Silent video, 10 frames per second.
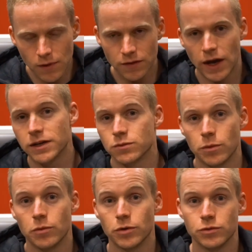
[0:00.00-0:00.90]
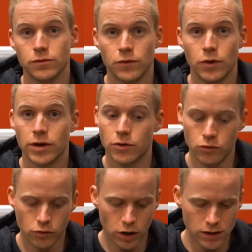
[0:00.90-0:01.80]
That is what we want to avoid at
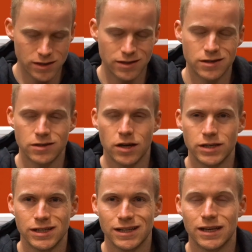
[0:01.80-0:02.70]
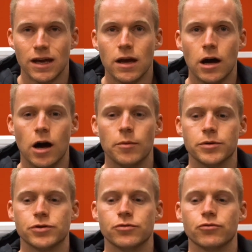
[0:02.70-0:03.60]
all costs, and this is ideally
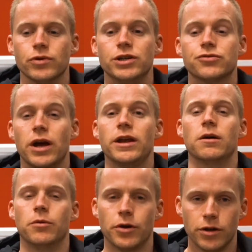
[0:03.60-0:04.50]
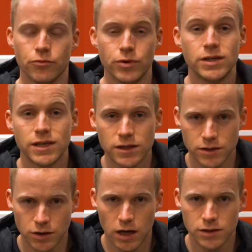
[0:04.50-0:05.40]
helping to retrain our body and
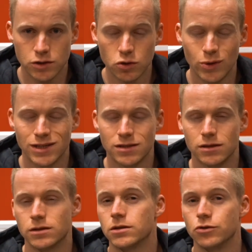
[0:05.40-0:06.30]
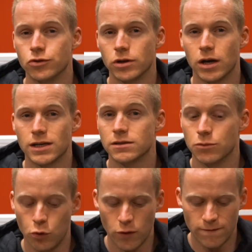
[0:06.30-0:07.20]
resensitize it to insulin to utilize it
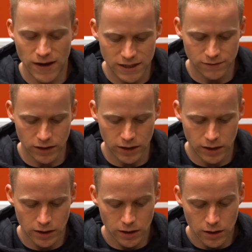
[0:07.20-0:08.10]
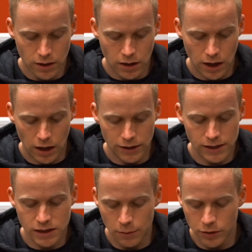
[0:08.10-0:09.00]
more effectively.
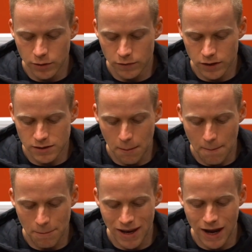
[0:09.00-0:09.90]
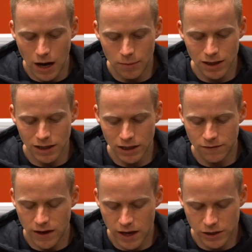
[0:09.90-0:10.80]
Next up on here, we've got some Banaba
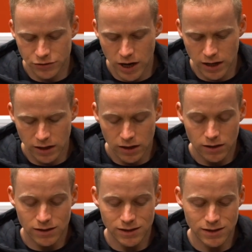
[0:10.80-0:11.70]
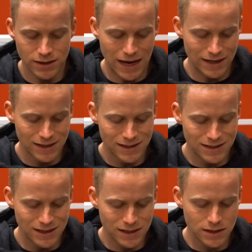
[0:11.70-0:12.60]
leaf extract. This is at
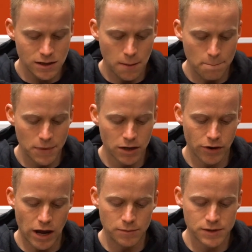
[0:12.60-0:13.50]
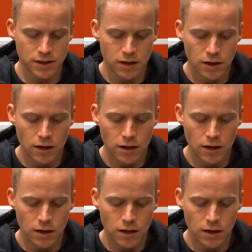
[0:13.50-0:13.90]
60 milligrams.